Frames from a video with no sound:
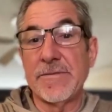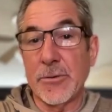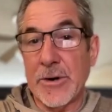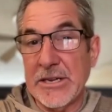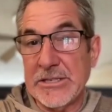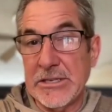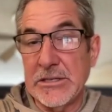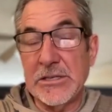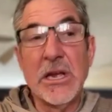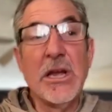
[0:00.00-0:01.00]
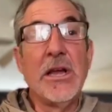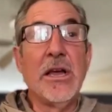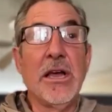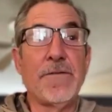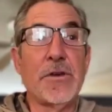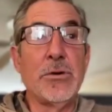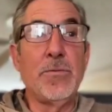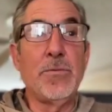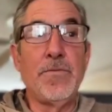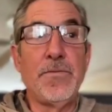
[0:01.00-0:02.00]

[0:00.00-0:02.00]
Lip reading: fluorescence, if you